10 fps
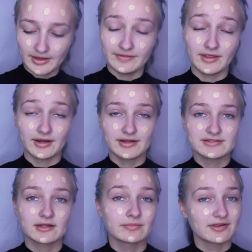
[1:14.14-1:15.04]
And then I
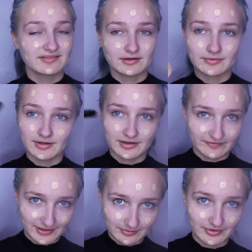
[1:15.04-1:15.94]
take my Sigma
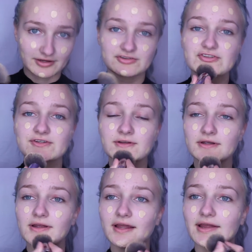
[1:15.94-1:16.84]
F80 brush
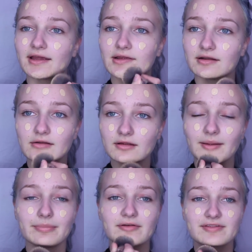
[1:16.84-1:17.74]
and
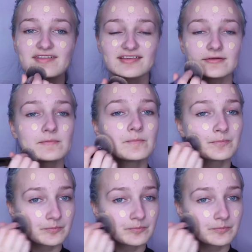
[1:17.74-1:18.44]
I buff this in.